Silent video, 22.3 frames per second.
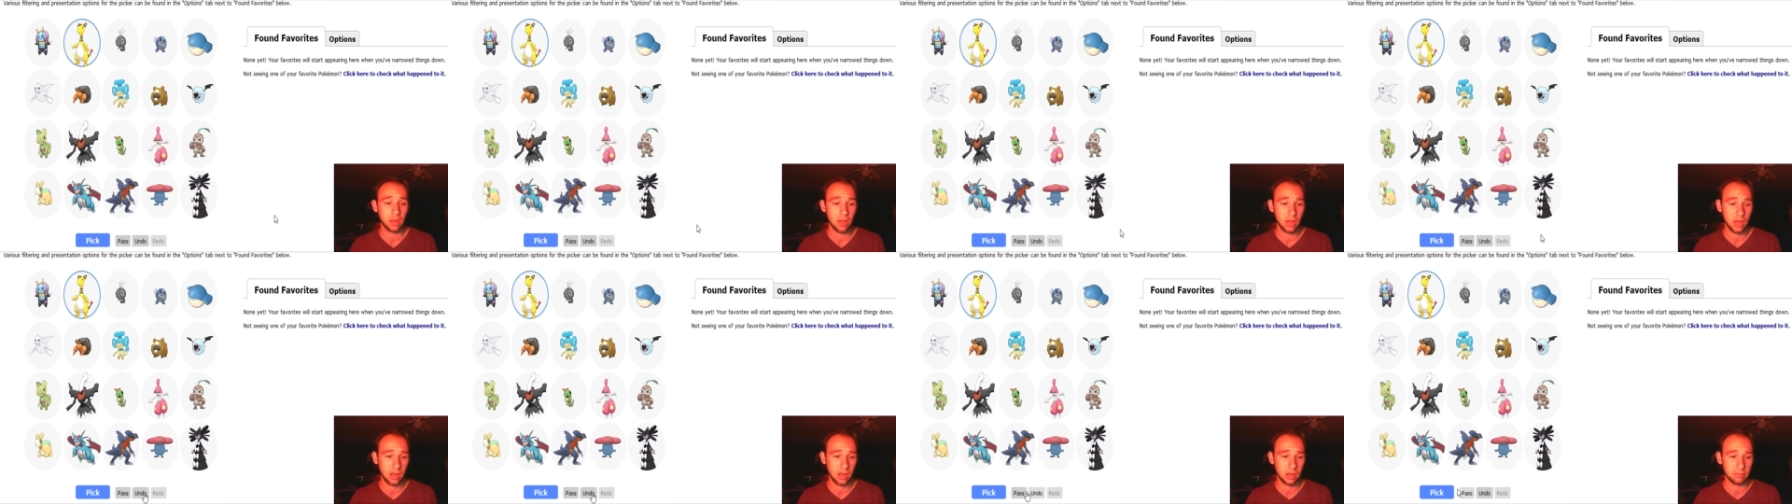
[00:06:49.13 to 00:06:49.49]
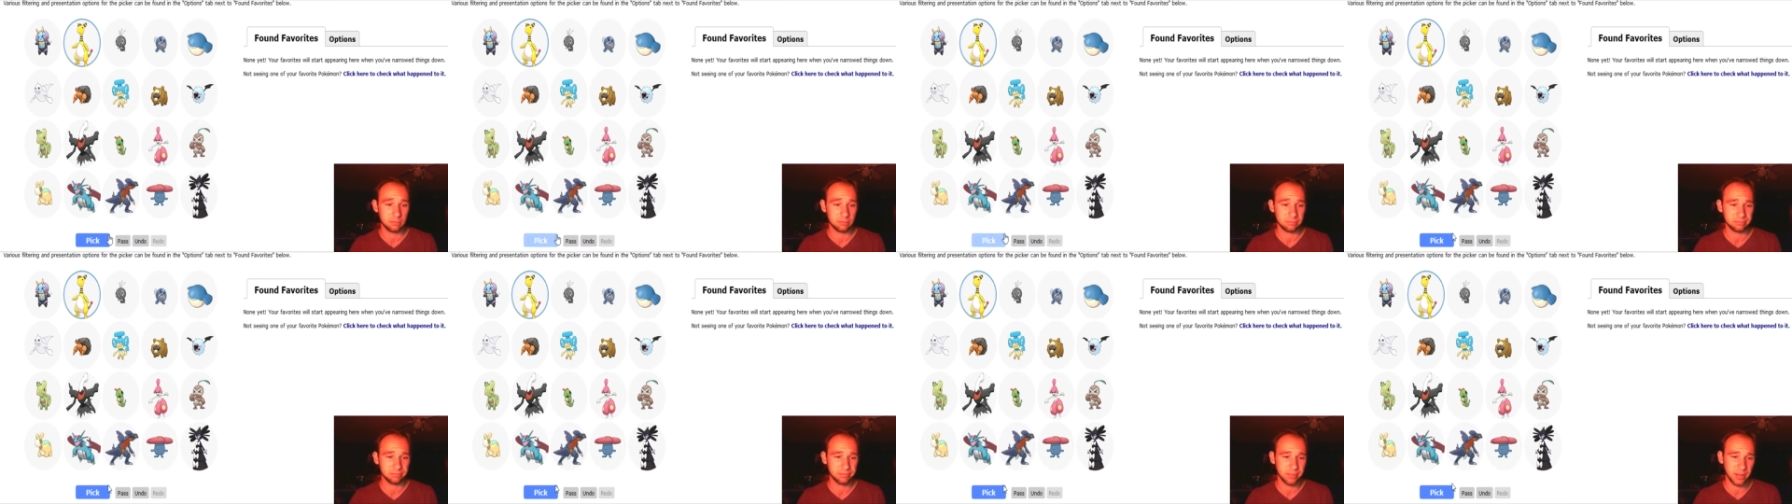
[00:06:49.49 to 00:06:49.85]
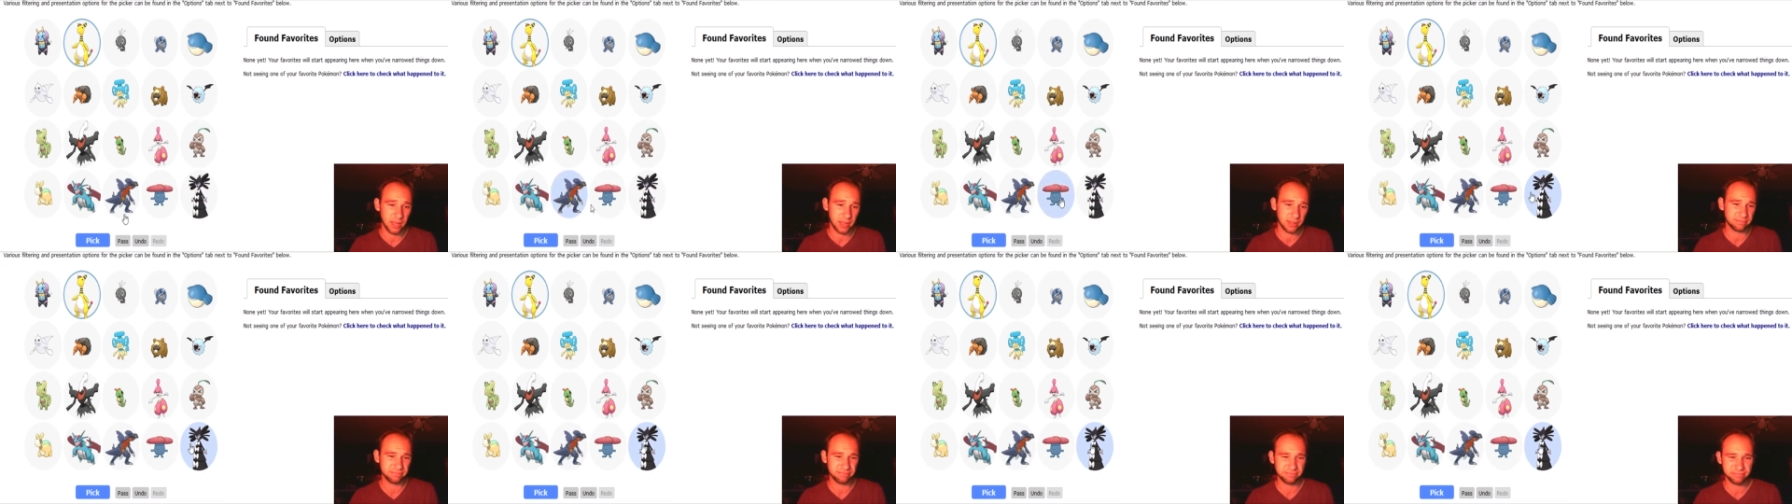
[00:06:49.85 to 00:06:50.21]
Um,
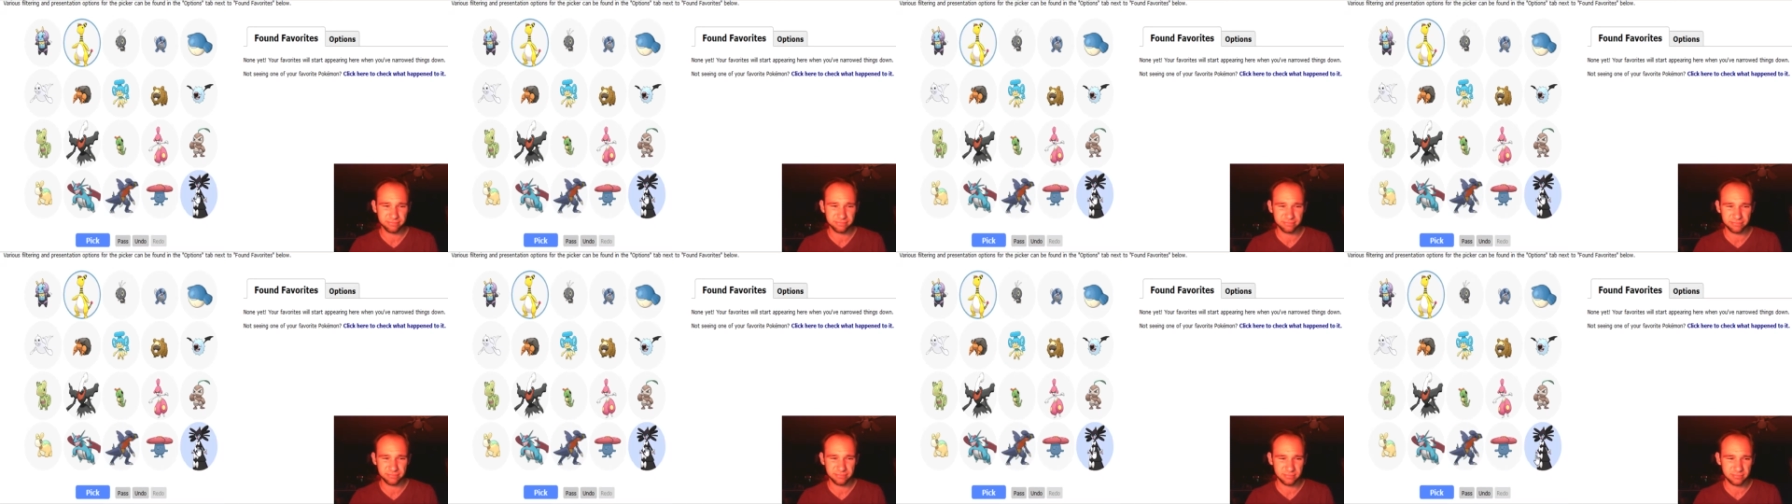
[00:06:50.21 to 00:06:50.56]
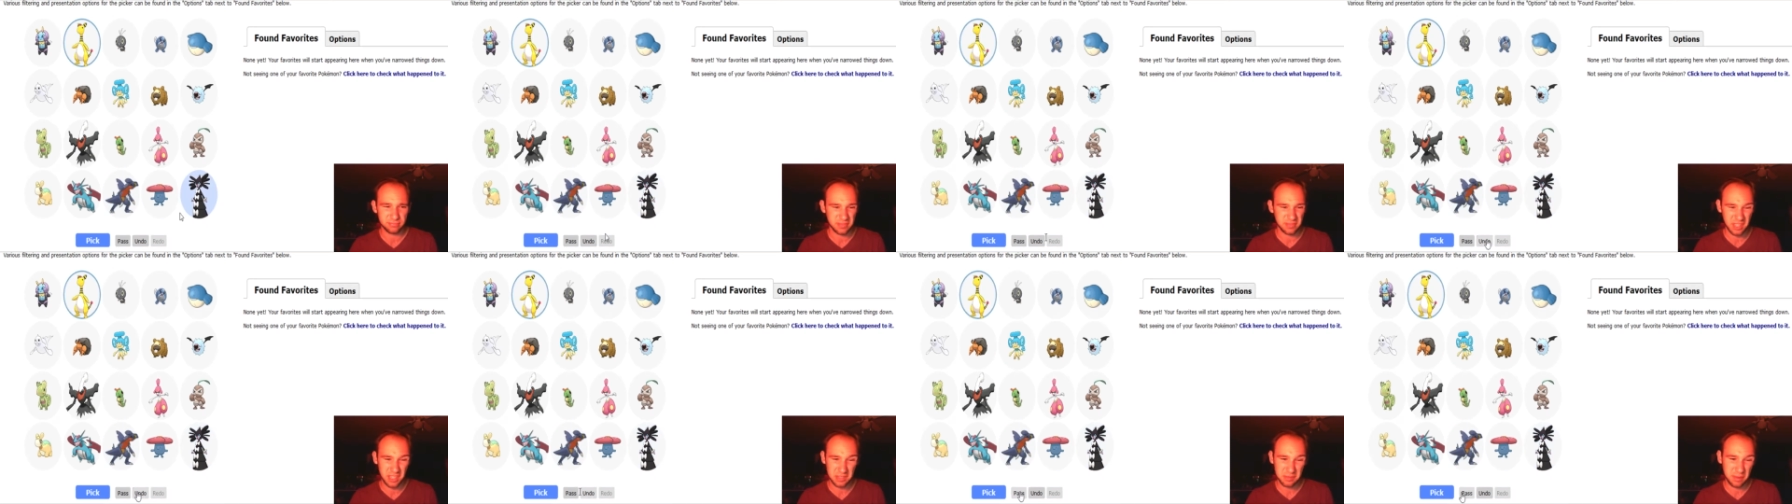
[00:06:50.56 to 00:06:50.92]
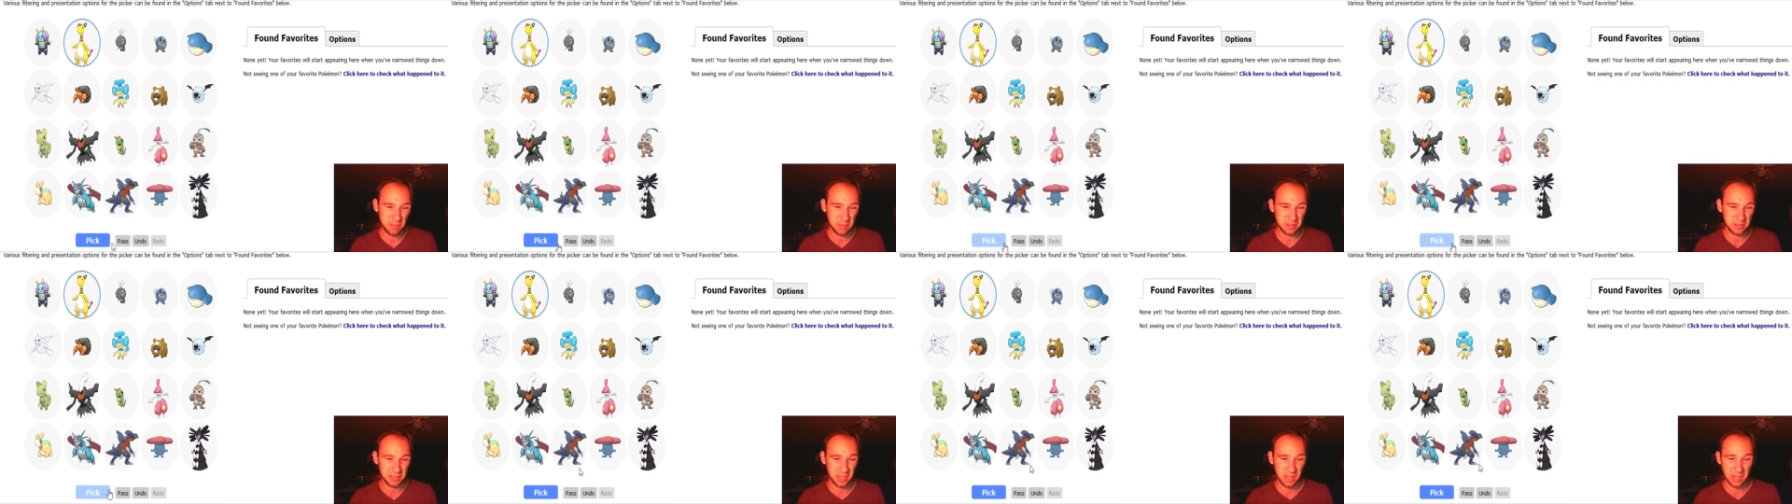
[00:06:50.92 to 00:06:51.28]
but that's pretty
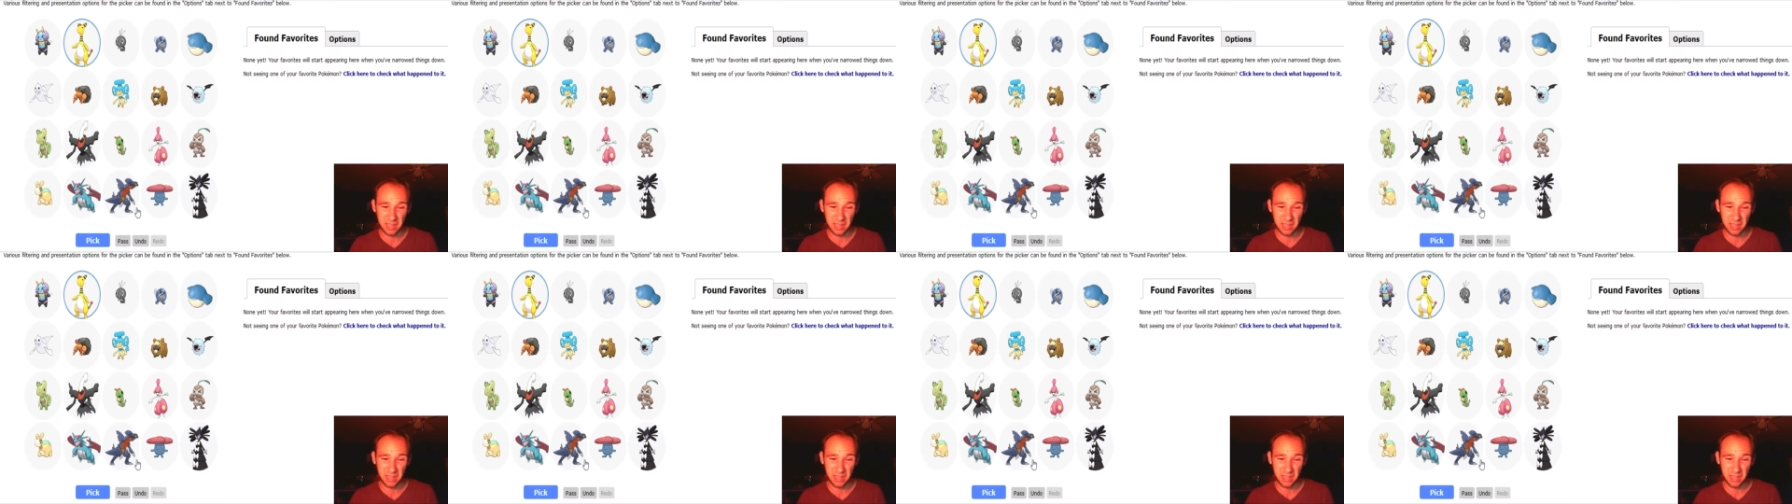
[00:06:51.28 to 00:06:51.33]
much it.